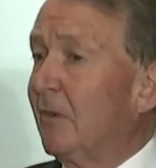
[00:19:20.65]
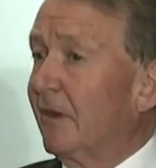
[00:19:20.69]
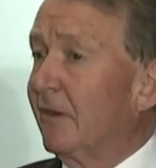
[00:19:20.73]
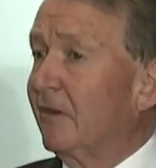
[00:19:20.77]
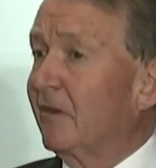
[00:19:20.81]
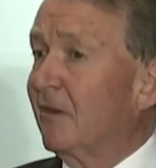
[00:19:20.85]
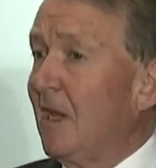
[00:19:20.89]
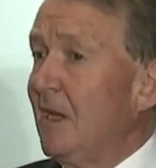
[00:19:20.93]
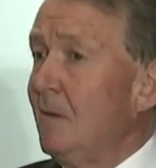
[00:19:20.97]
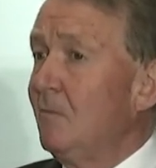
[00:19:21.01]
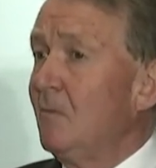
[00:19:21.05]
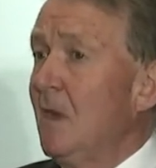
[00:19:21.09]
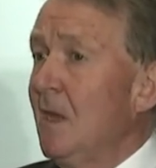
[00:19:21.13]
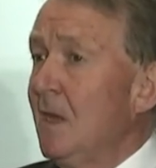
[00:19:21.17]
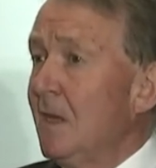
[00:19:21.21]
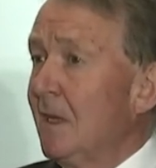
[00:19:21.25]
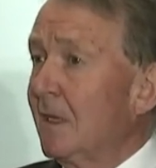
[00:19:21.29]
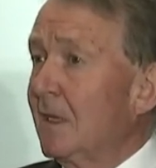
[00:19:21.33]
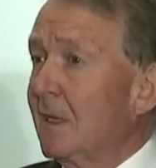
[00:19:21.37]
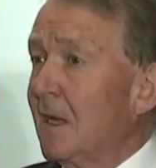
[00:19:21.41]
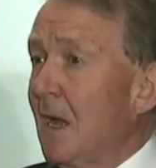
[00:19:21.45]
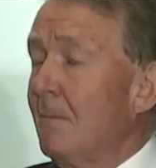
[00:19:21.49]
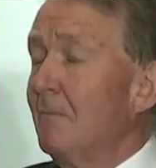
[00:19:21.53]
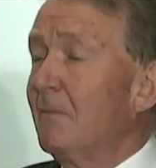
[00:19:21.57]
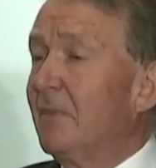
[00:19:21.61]
The same
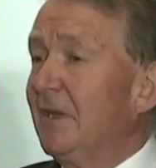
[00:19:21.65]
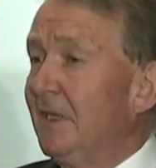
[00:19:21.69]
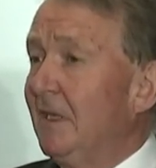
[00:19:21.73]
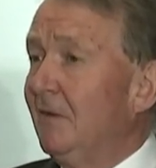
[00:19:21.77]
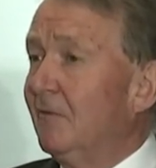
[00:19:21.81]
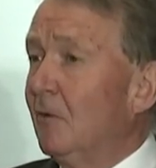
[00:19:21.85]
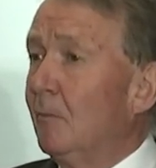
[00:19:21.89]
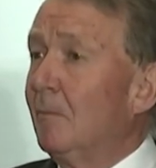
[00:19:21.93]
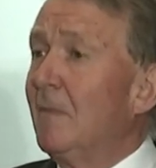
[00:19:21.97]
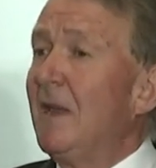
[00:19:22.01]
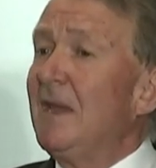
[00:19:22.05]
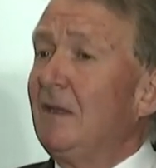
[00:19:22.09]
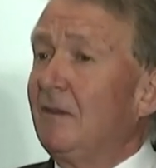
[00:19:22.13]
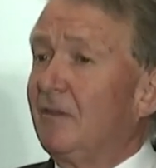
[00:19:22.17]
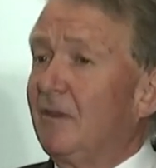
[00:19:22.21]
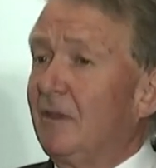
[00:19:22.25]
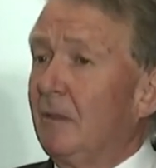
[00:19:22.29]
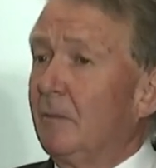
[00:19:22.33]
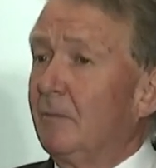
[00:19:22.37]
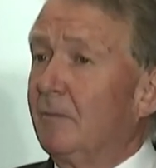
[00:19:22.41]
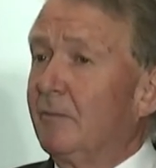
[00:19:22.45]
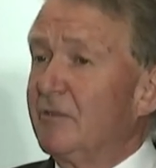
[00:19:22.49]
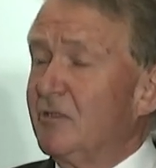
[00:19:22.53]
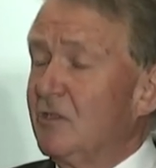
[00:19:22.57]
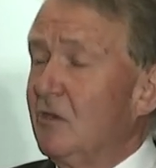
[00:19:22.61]
company that makes
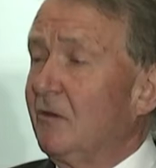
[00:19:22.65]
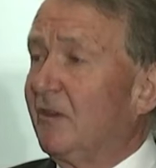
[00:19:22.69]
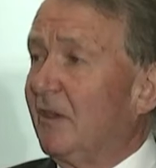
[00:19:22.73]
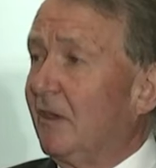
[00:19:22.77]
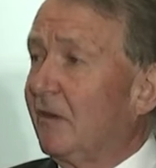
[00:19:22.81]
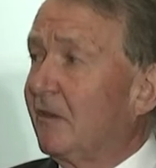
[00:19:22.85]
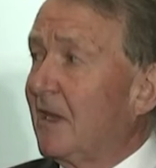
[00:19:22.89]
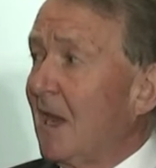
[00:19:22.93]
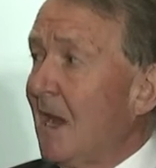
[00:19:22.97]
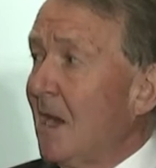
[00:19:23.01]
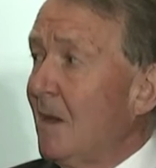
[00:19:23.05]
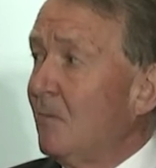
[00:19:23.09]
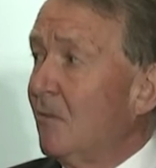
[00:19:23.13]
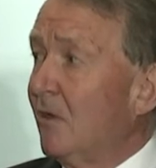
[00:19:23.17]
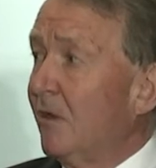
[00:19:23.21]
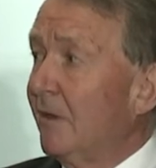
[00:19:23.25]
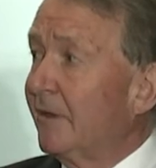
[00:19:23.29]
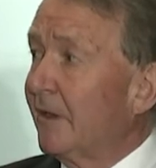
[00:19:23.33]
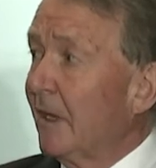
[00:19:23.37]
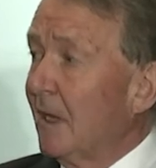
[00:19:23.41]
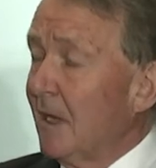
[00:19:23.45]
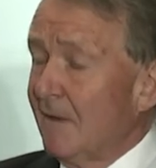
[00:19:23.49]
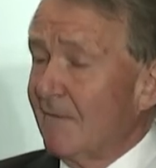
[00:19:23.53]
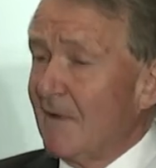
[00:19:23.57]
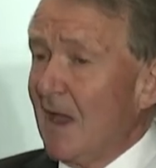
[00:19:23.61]
it produces cameras,
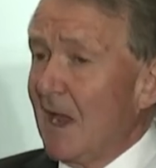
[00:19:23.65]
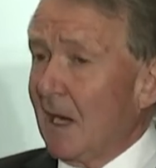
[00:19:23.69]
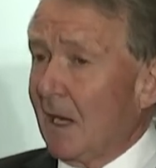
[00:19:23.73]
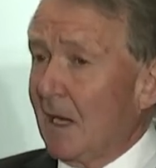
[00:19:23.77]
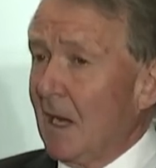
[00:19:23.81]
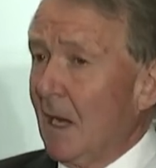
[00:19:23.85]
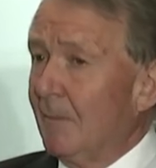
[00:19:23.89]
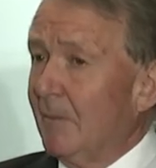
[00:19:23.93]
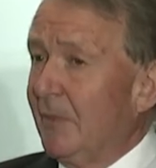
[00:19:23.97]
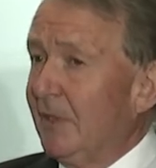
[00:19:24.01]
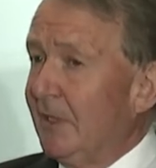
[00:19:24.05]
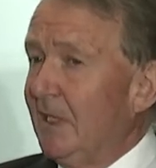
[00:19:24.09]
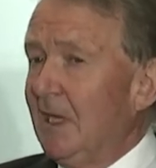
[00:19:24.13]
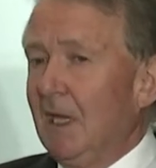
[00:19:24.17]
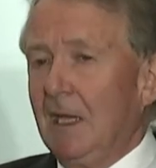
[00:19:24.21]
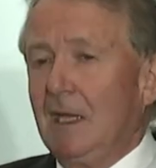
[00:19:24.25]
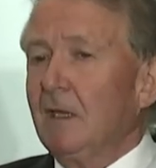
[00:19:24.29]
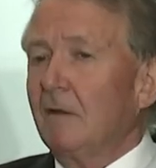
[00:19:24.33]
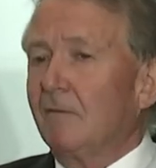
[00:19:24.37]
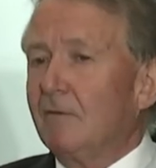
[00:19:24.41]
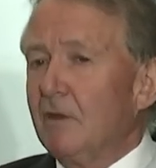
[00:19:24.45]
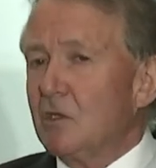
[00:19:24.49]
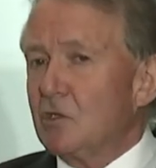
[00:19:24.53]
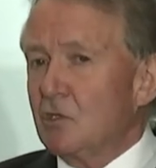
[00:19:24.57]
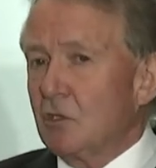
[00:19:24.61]
that company,
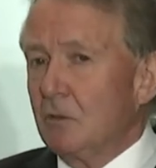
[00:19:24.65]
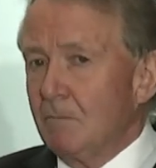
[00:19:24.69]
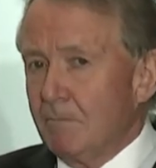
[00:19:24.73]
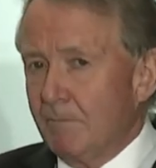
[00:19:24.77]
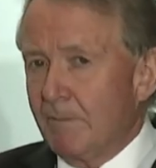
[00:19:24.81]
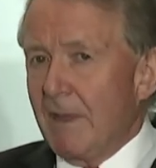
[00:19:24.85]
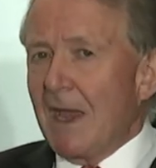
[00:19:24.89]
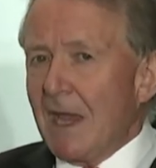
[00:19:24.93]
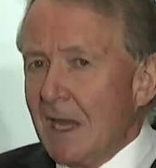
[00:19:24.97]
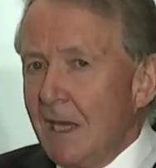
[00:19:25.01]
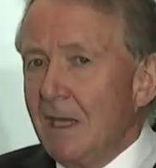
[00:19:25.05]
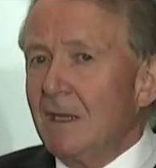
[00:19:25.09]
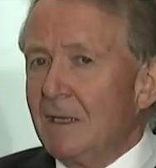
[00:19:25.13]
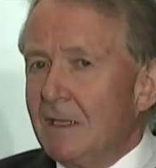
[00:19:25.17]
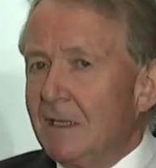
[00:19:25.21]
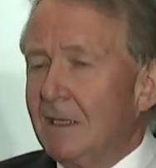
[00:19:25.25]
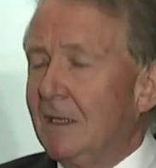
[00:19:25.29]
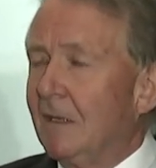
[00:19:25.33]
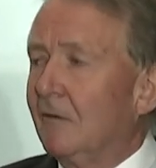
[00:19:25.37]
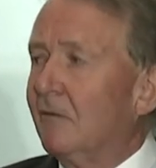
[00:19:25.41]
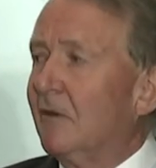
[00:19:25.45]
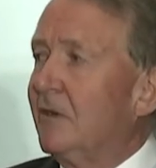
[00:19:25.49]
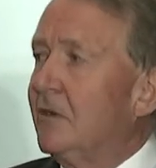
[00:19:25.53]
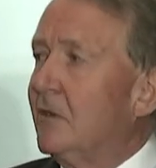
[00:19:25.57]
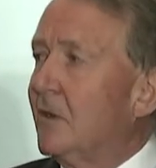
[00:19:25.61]
Hikvision, banned
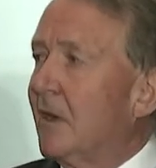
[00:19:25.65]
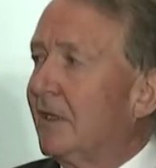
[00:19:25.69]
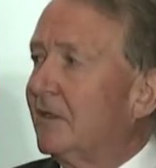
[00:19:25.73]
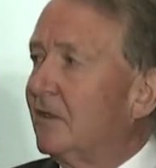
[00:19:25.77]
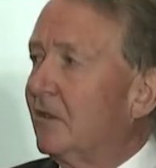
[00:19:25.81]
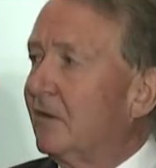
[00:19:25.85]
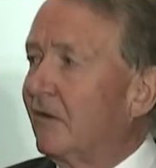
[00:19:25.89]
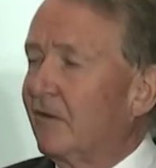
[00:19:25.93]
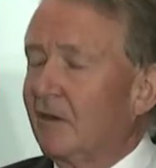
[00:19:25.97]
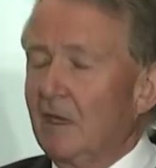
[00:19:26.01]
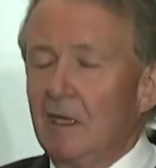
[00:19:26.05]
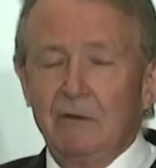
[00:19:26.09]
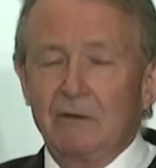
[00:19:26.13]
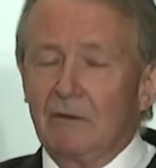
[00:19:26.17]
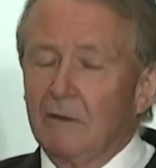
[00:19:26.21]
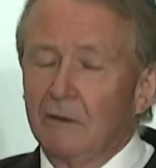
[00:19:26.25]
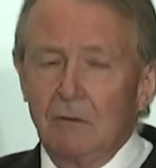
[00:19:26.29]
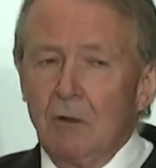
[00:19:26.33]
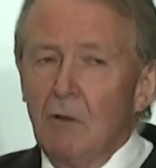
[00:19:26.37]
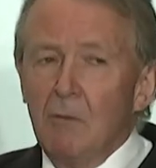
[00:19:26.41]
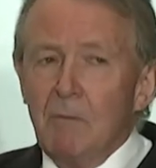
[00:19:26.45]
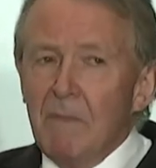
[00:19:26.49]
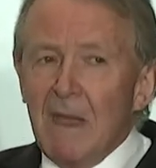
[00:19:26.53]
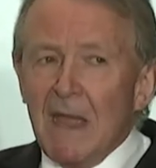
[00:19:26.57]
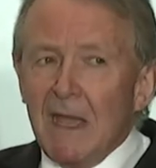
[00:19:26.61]
here in the United States,
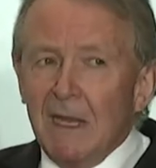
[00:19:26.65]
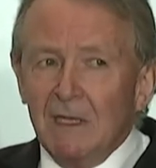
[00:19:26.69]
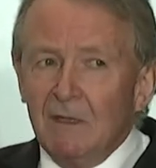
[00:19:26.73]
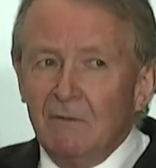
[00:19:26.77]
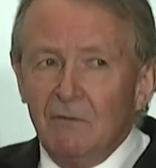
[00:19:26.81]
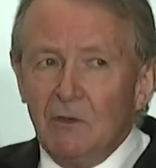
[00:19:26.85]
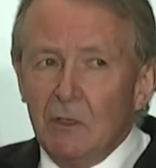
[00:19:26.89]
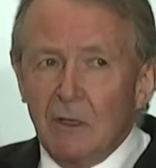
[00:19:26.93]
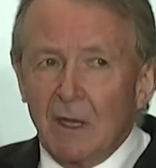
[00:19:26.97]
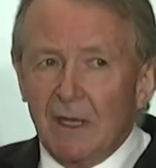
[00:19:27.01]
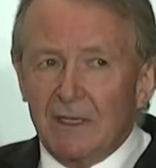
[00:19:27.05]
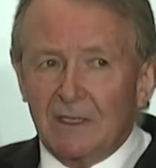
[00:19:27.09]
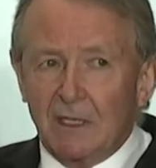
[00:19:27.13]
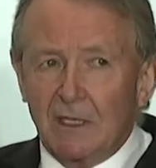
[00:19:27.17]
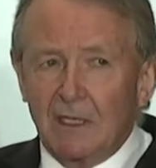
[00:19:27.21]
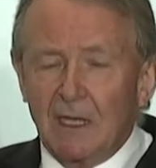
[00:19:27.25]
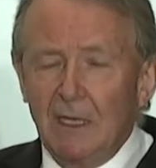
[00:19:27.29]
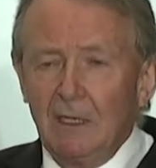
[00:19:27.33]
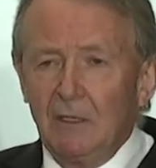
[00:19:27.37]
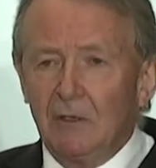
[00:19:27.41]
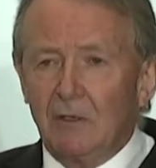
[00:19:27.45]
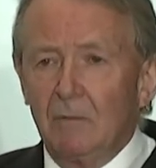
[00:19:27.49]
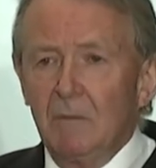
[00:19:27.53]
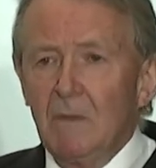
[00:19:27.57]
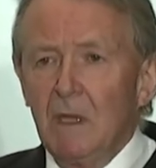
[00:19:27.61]
not banned in the United
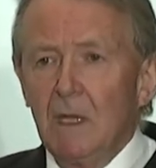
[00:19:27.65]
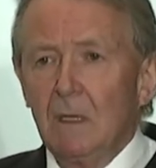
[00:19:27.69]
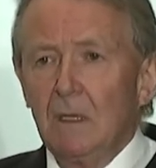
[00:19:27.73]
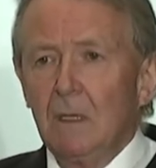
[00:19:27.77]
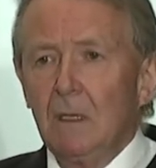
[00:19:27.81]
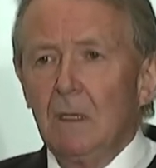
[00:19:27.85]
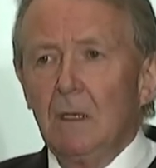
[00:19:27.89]
Kingdom.